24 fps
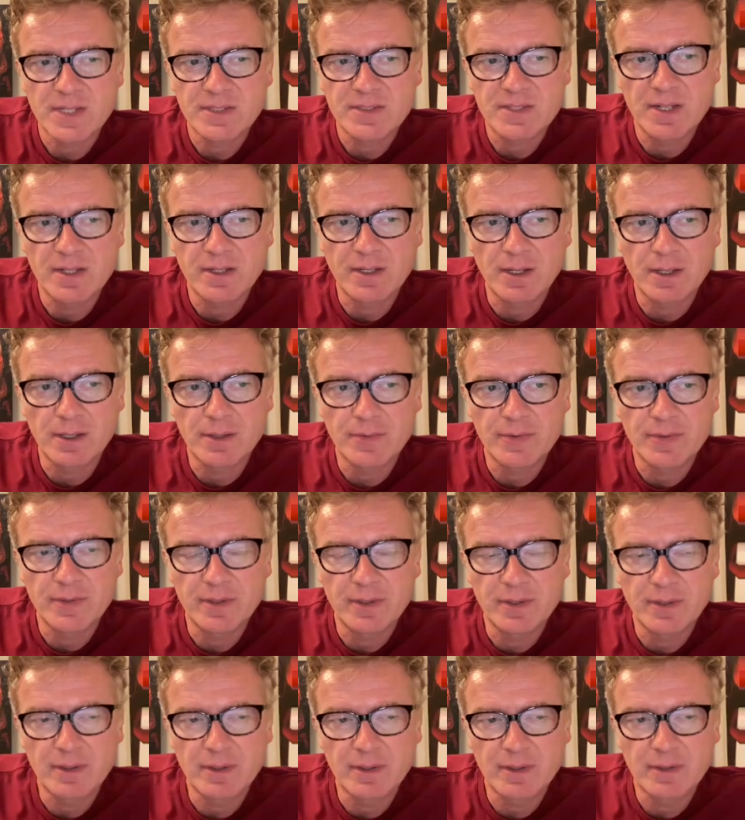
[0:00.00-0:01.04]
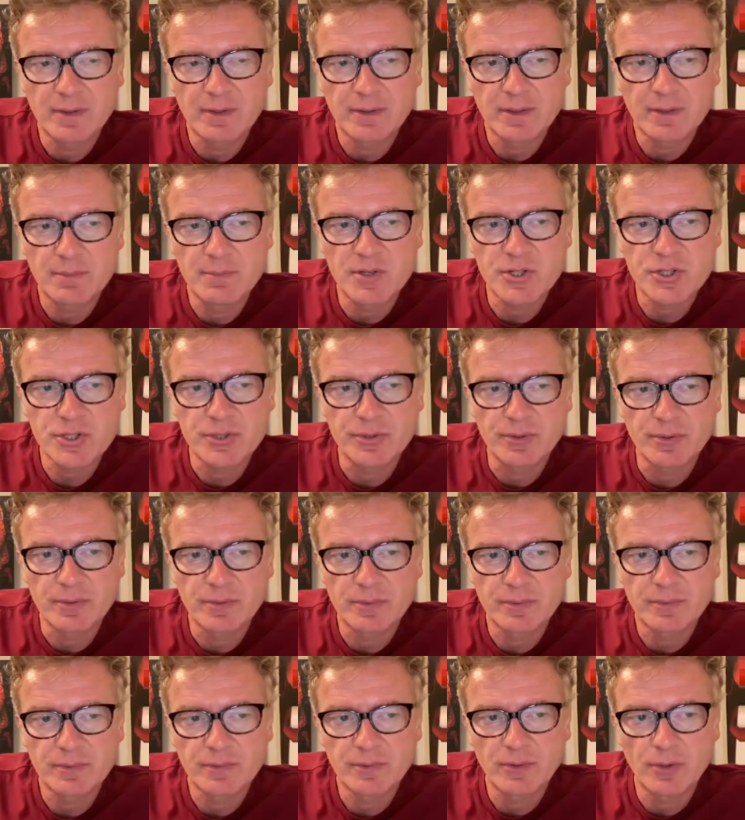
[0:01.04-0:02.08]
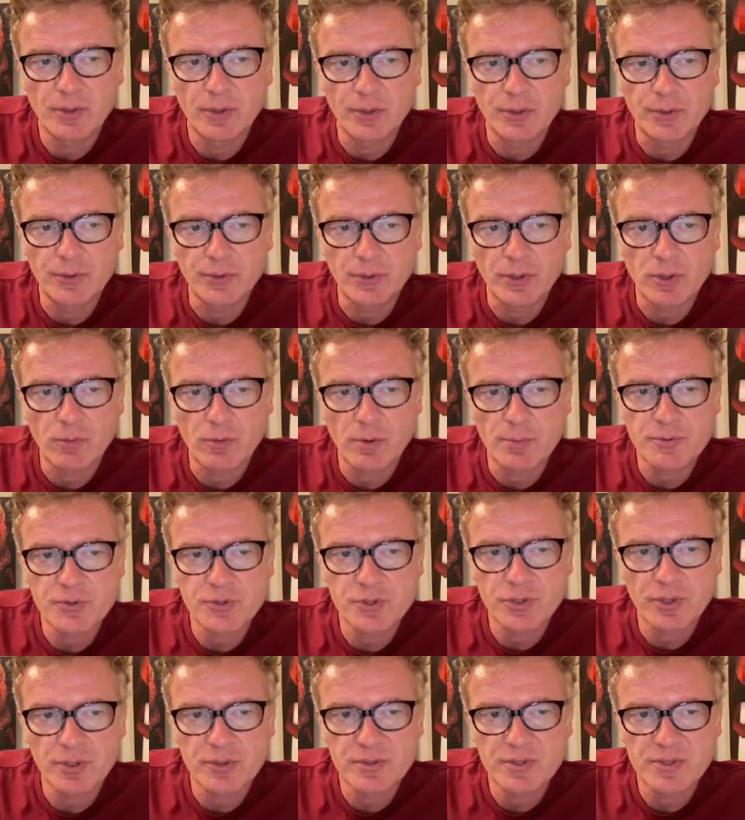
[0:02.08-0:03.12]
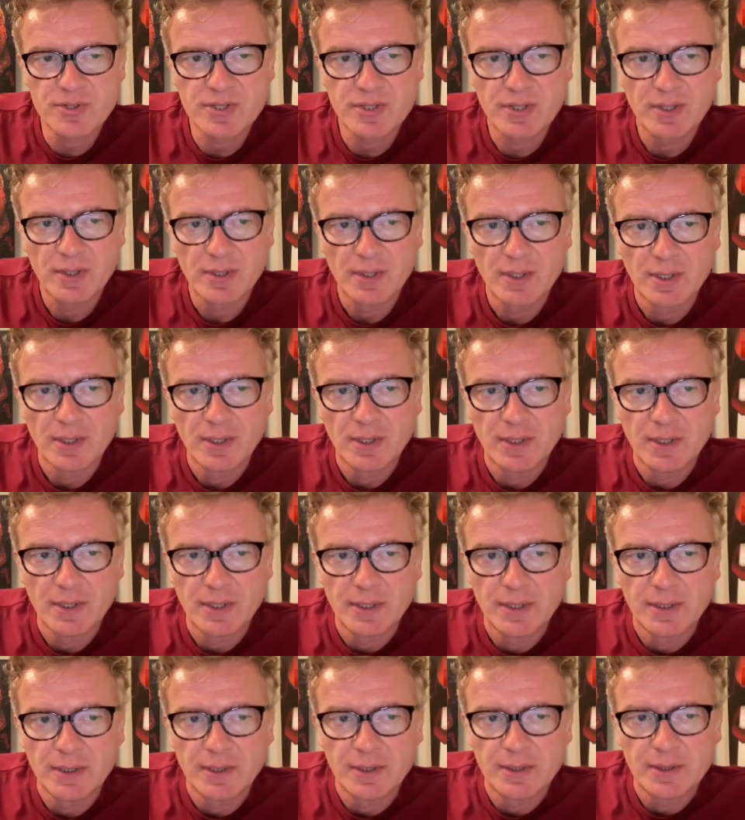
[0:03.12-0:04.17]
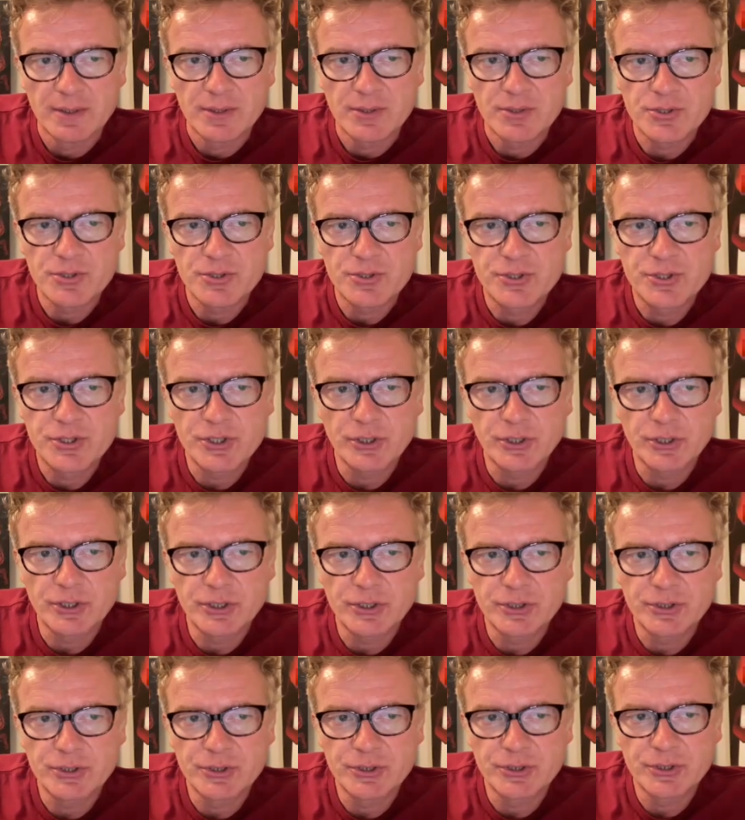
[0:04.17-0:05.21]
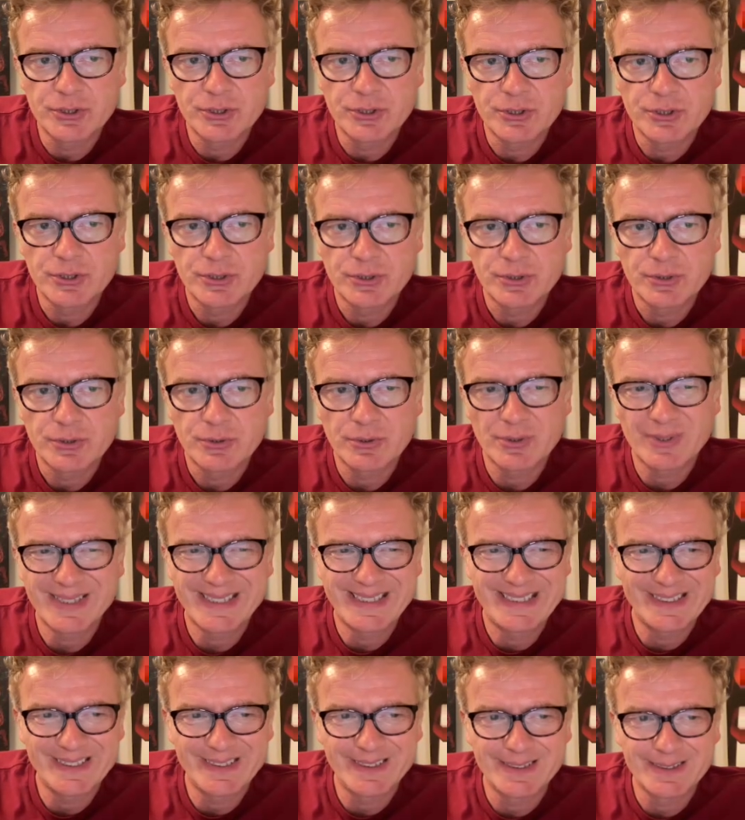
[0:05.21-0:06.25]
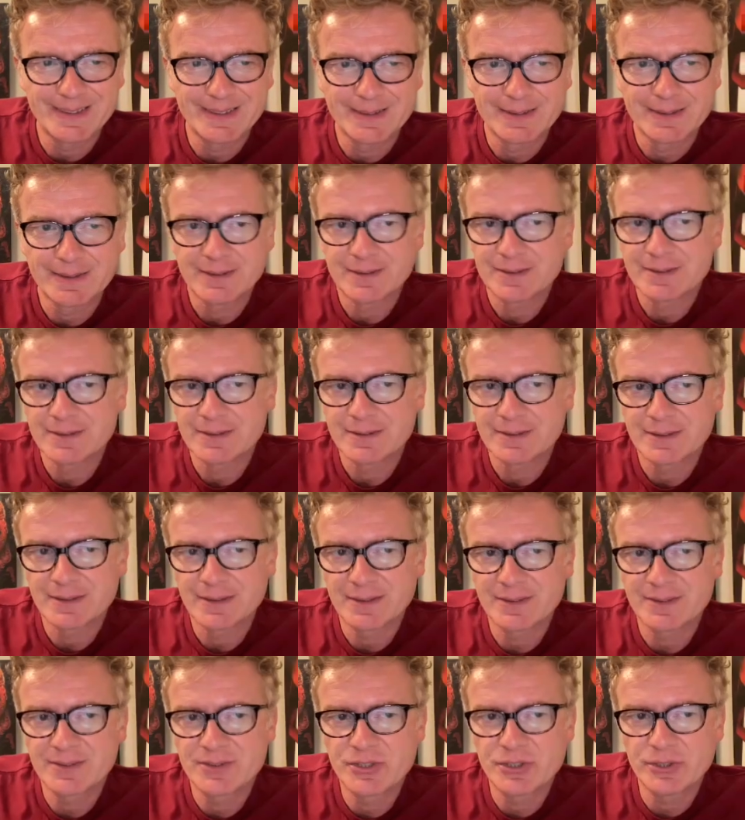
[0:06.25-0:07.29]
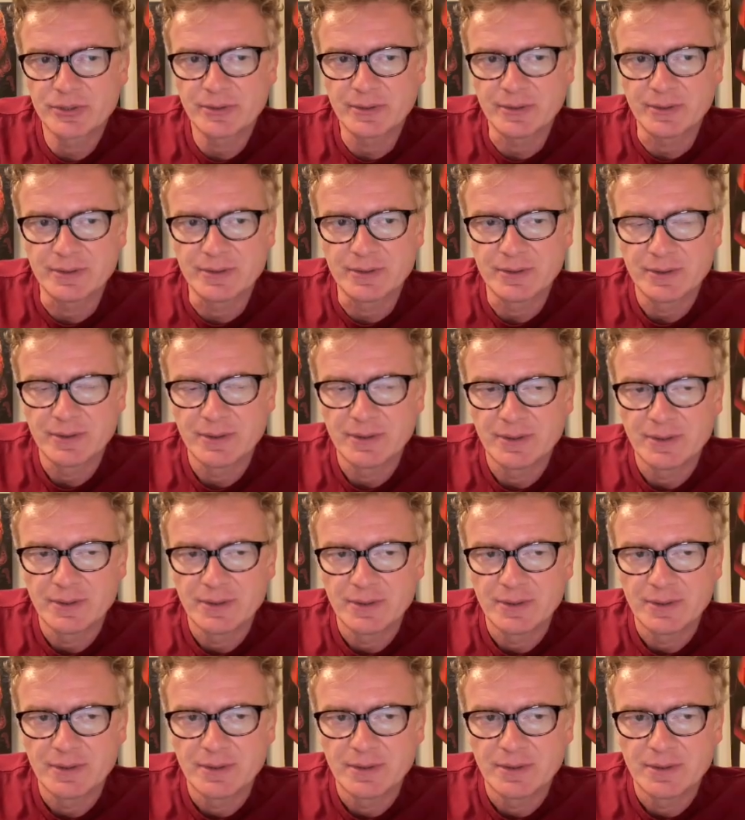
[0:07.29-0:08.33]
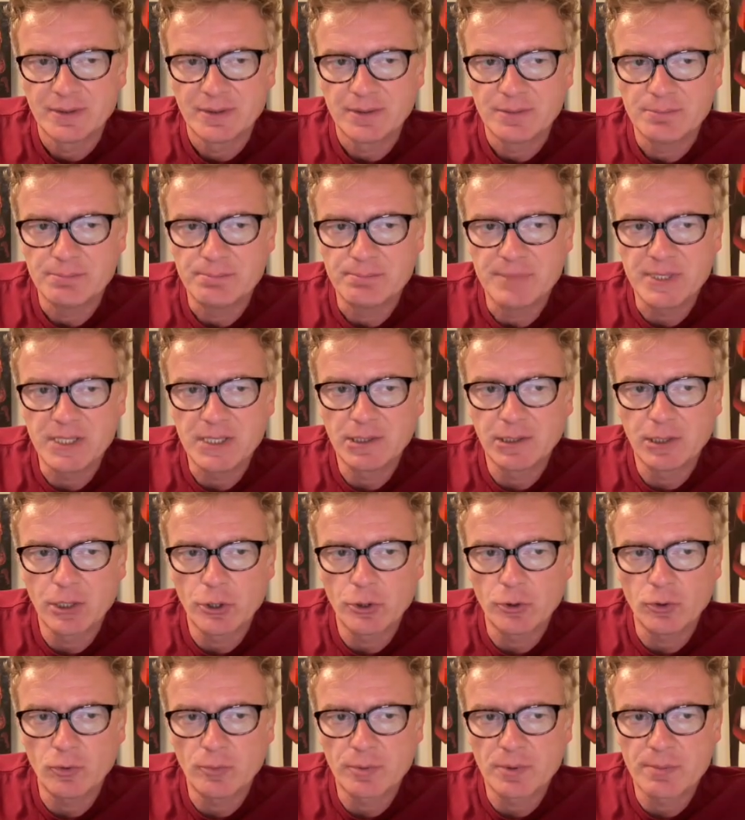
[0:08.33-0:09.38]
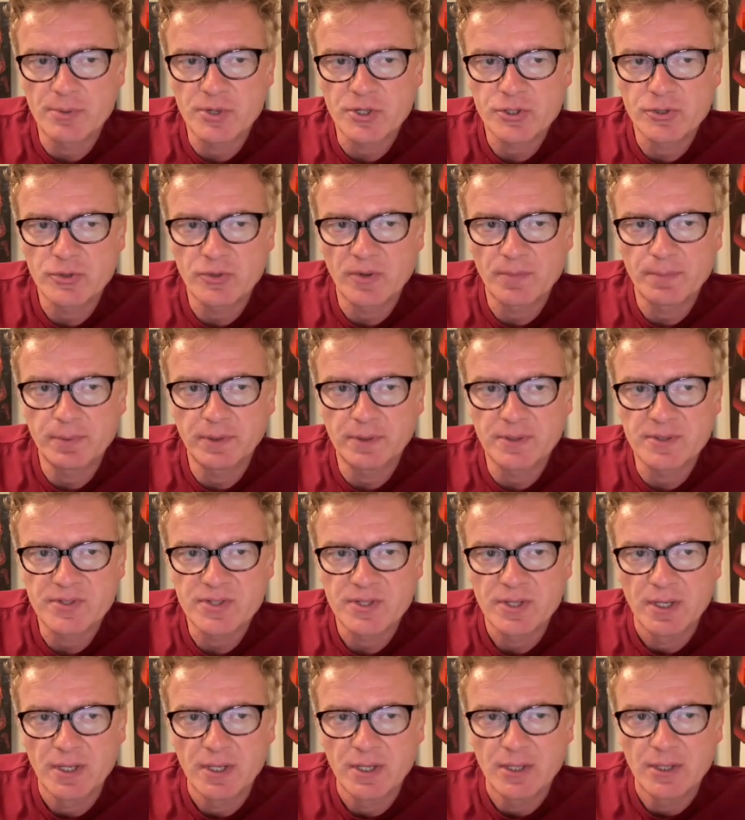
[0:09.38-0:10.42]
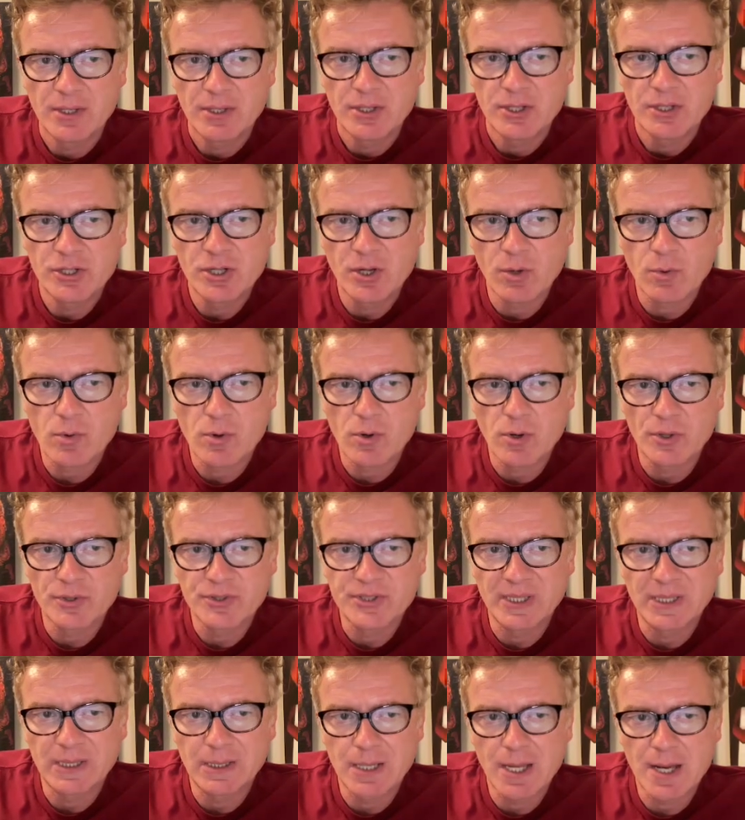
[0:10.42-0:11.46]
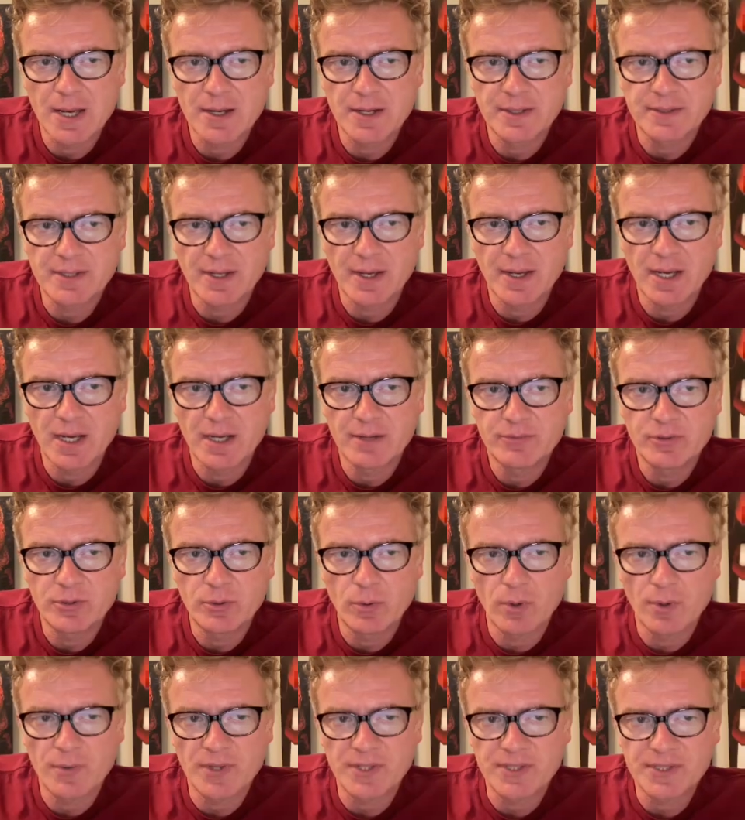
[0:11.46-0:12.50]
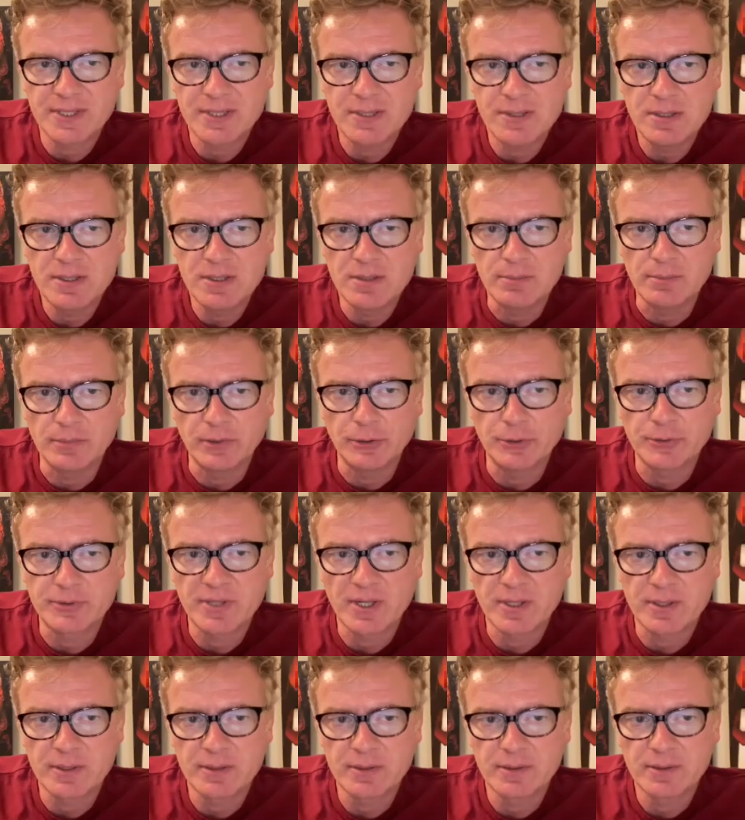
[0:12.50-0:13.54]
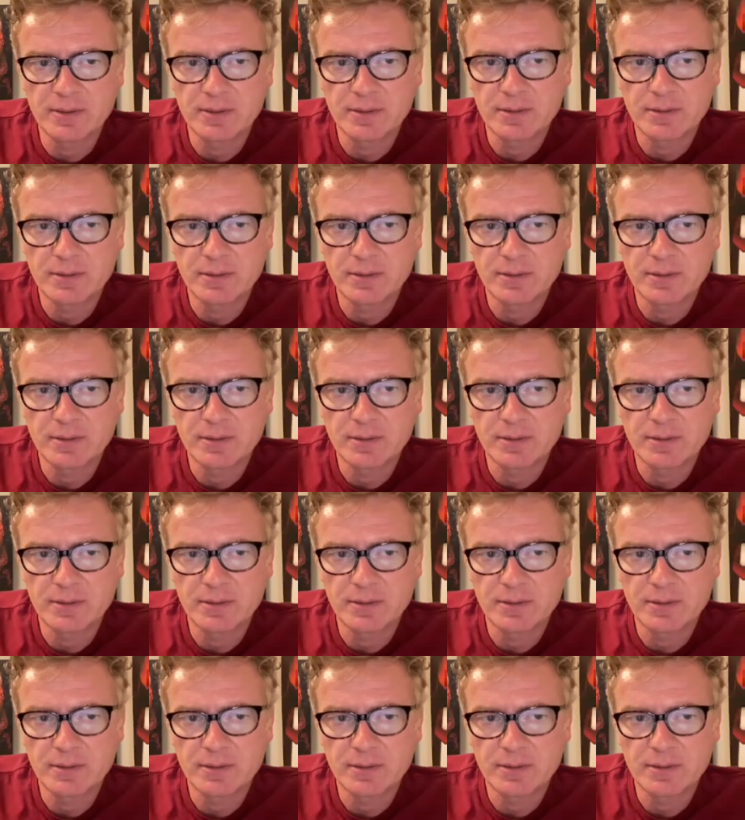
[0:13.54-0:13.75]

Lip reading: take out the commissioner on the corruption charges. Gillian, I guess Gillian B. Lowe, Commissioner of Police. We're all delighted to have you on the team, Lieutenant.